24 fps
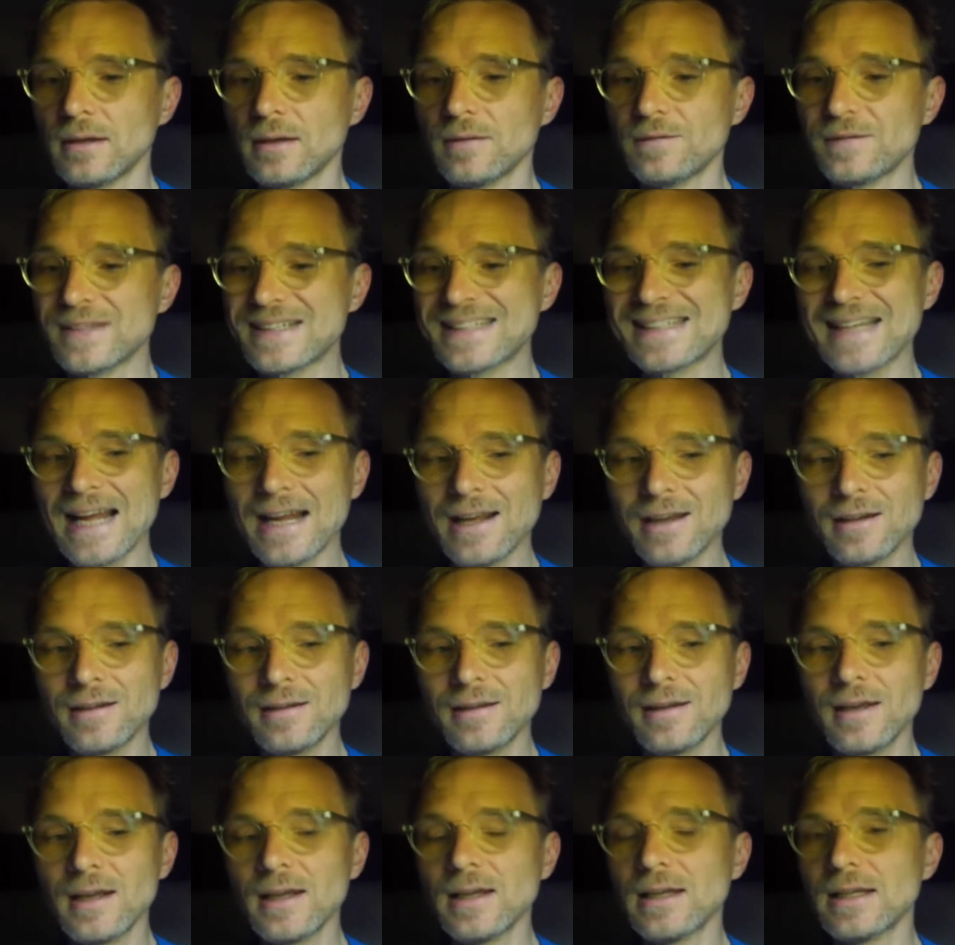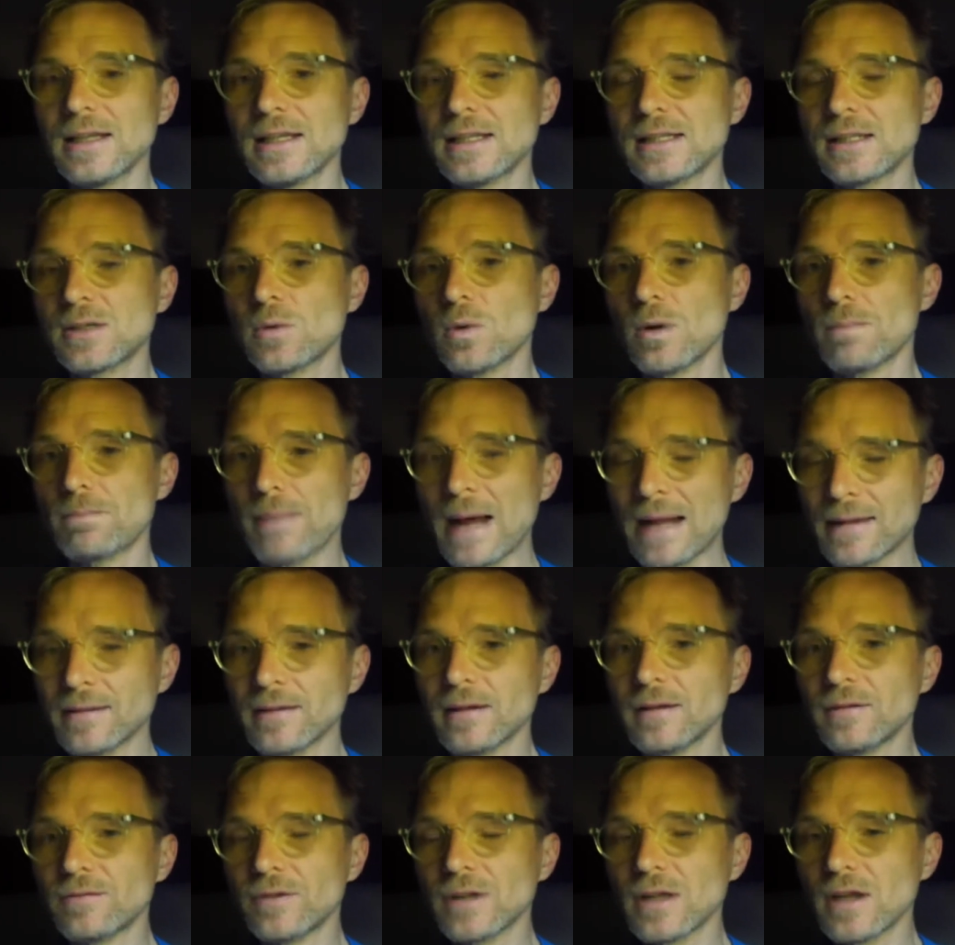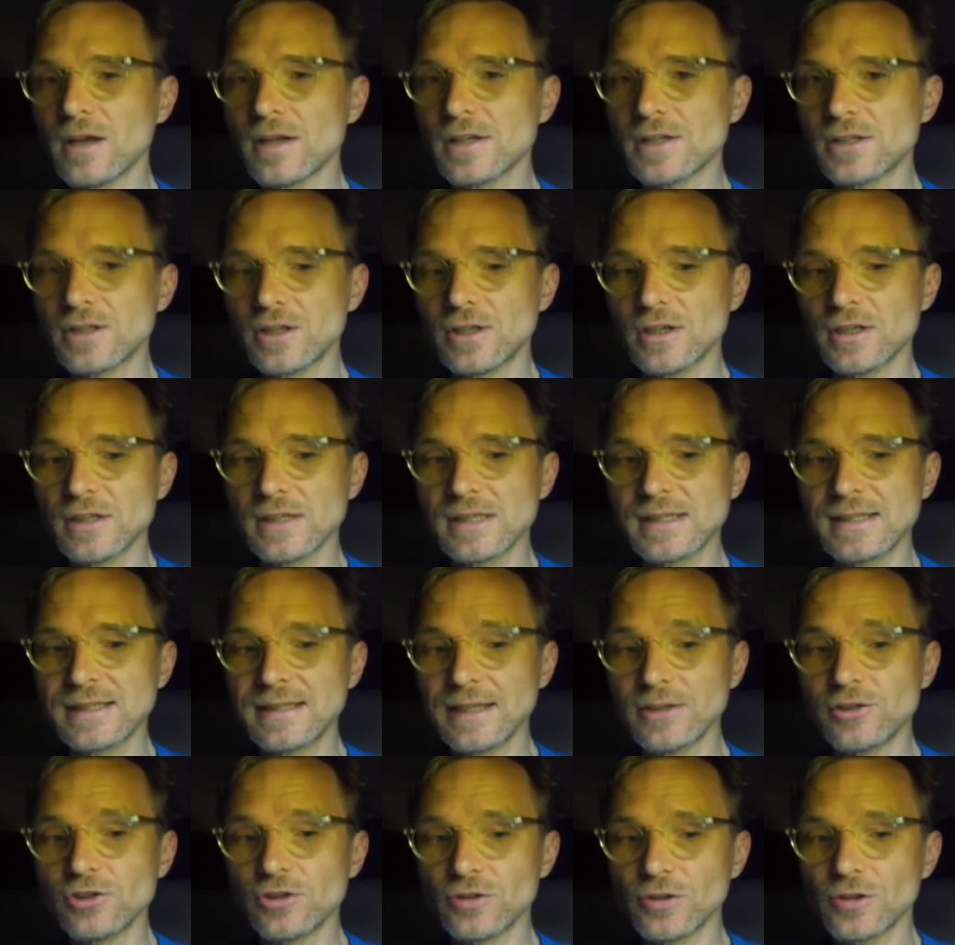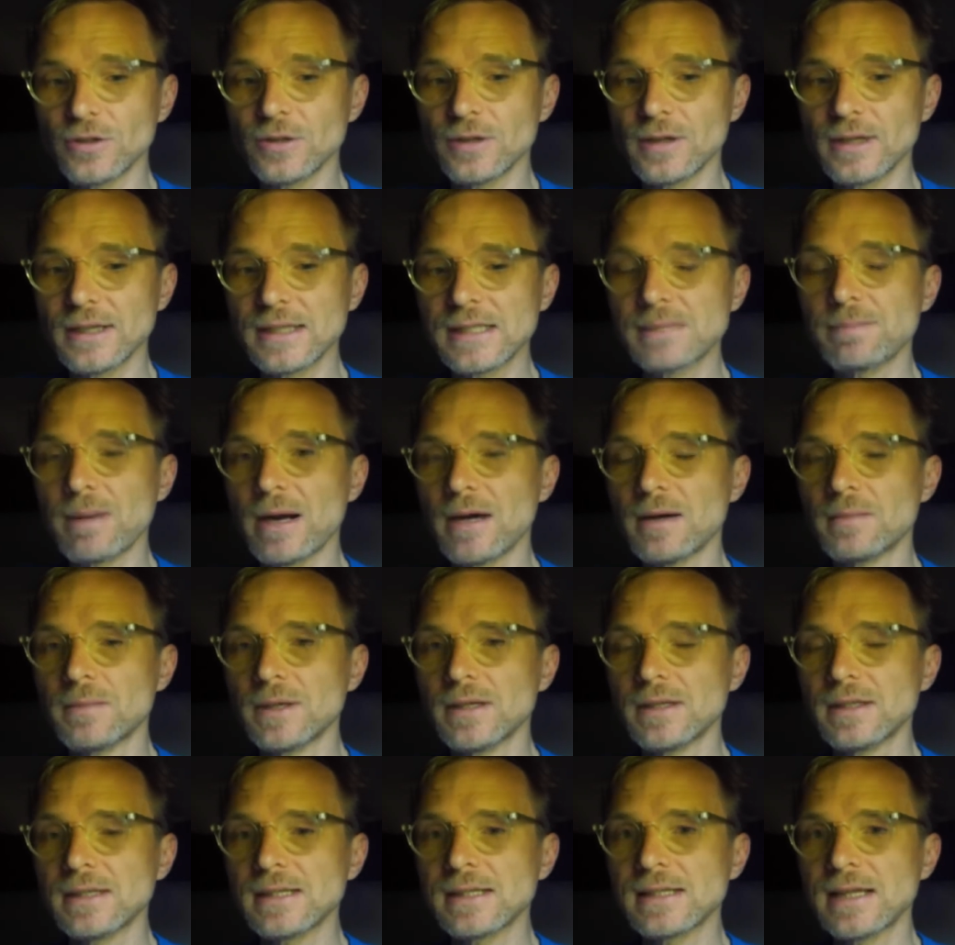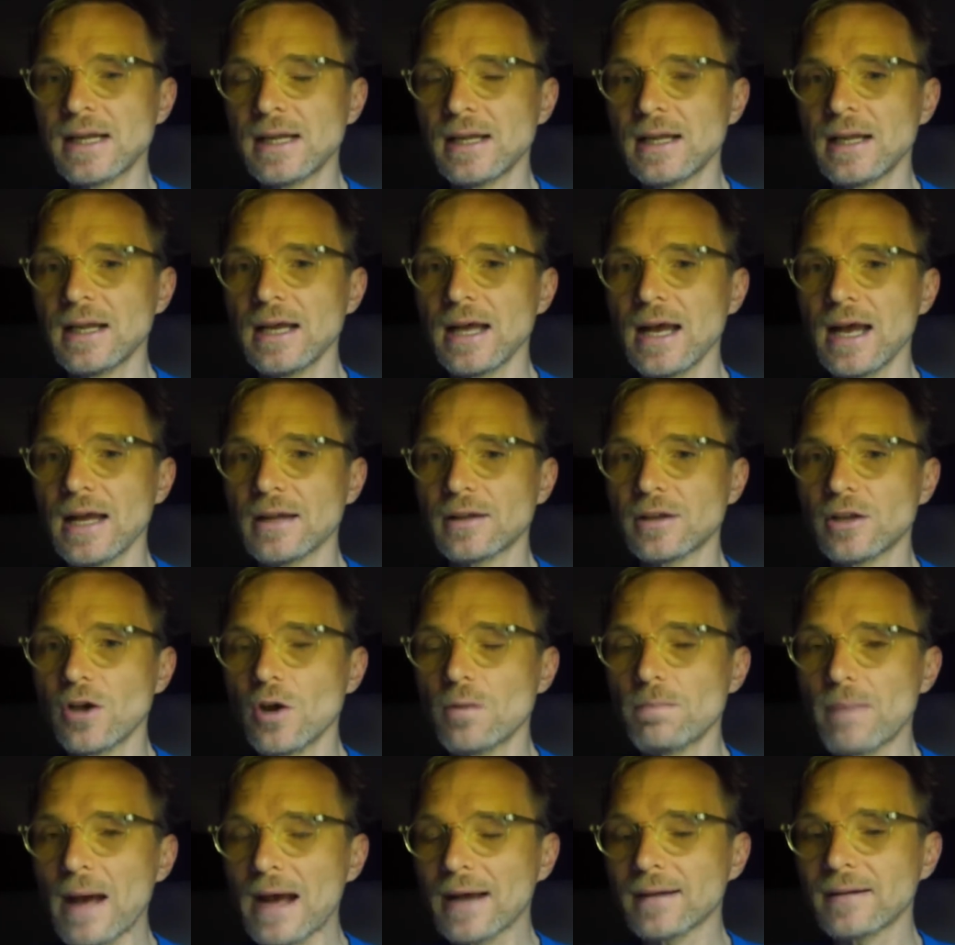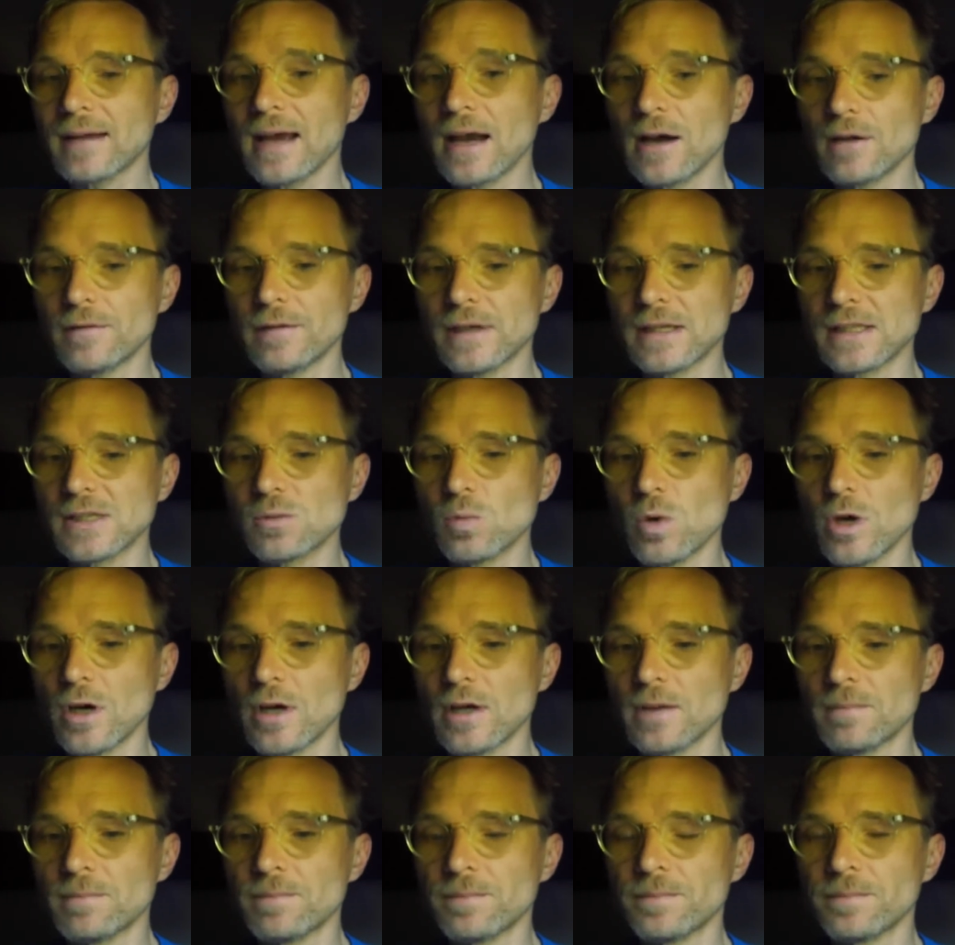The second is to abandon the last year's digital experiments and go back to how things were.